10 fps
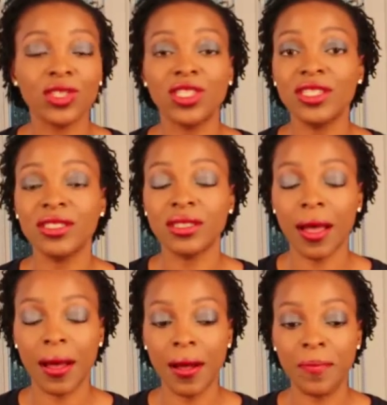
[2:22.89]
She's
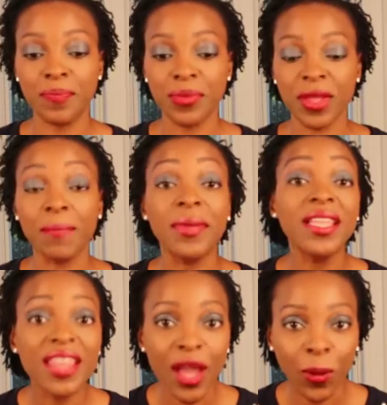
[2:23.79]

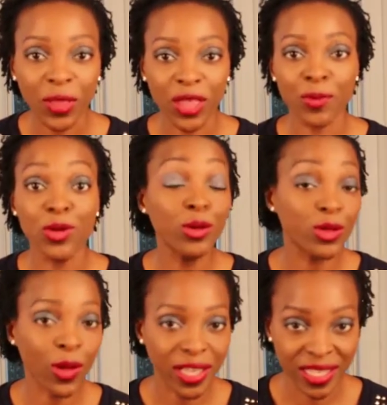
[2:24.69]
been there with him, knows
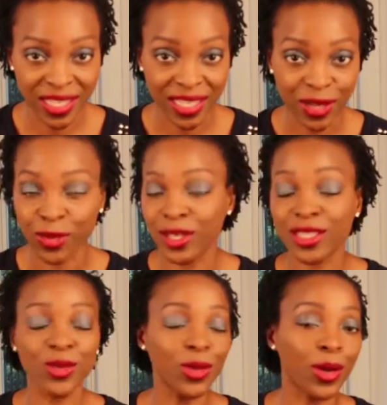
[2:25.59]
all his
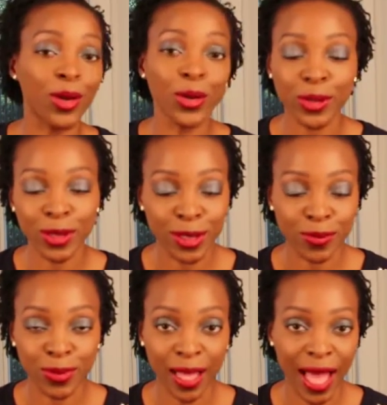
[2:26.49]
secrets, knows the girls
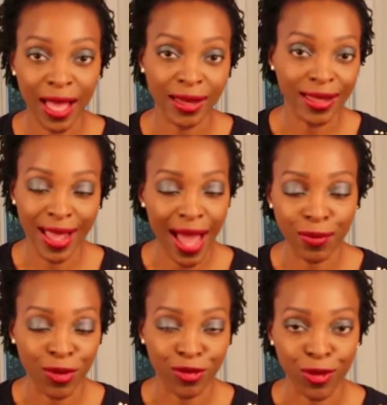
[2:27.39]
that he
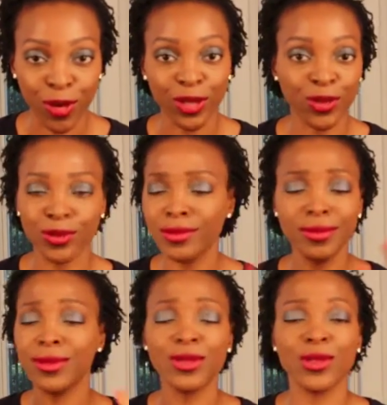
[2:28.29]
had before you,
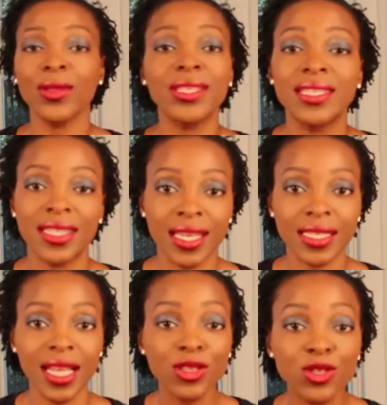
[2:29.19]
knows all these
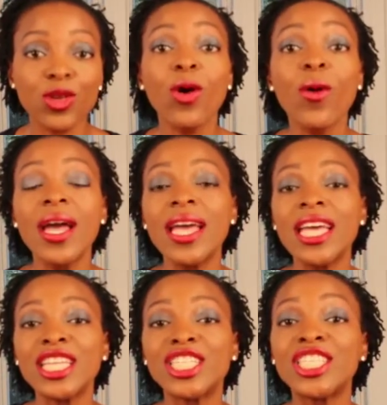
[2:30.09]
things. And so
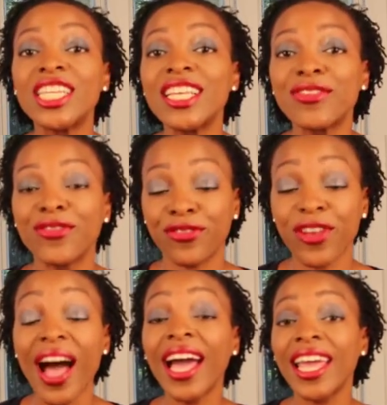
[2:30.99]
she
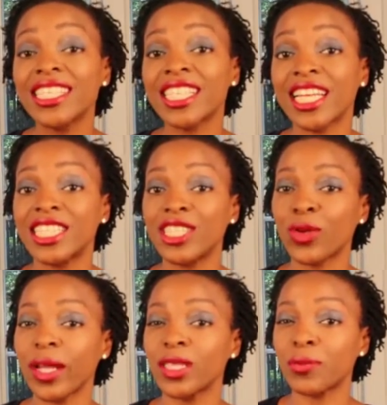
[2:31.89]
finds that she's
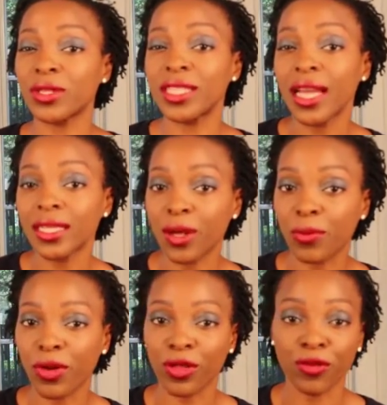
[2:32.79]
trying to protect her
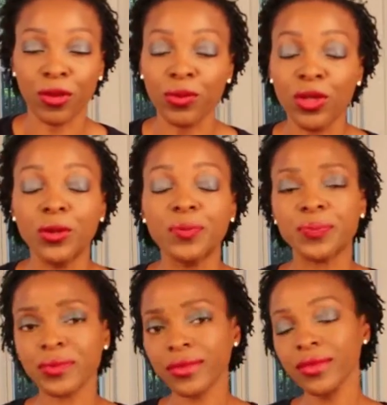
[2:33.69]
brother from you.
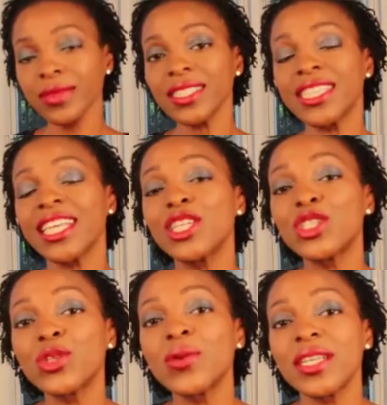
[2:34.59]
The
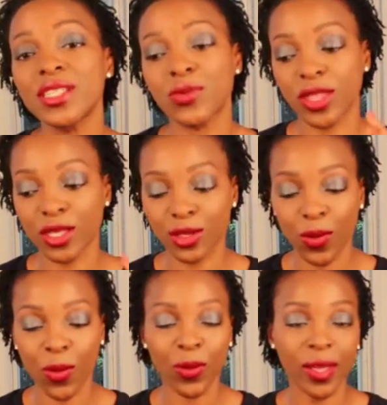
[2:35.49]
issue is with this
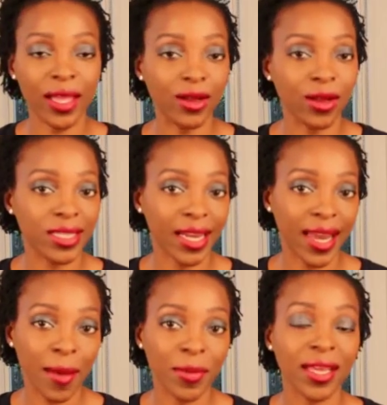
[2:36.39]
whole in-law
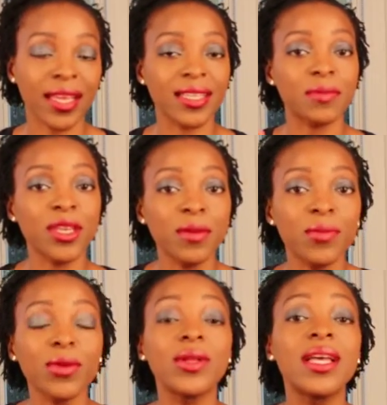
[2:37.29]
dynamic is
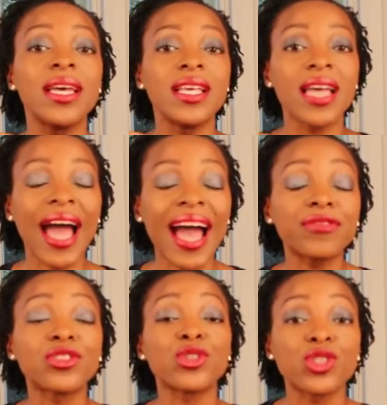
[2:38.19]
people
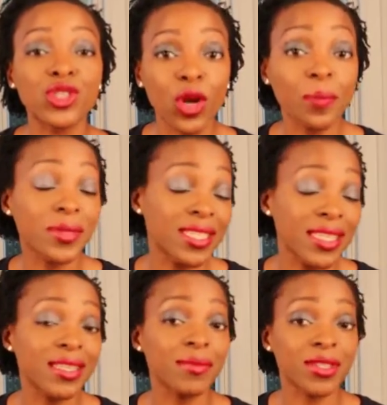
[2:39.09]
have to stop
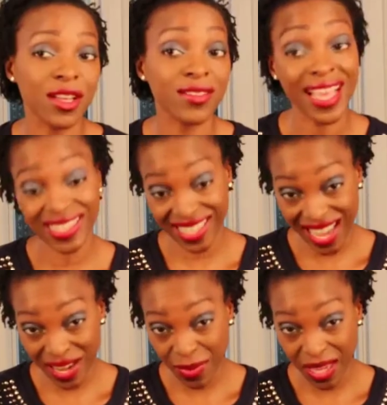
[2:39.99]
seeing themselves as the
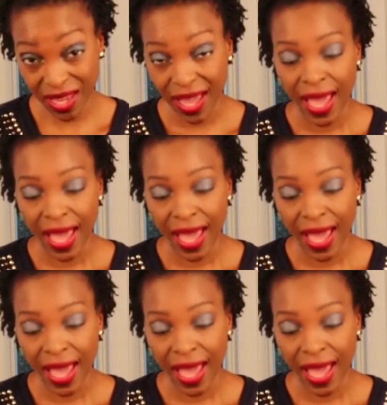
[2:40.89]
enemy.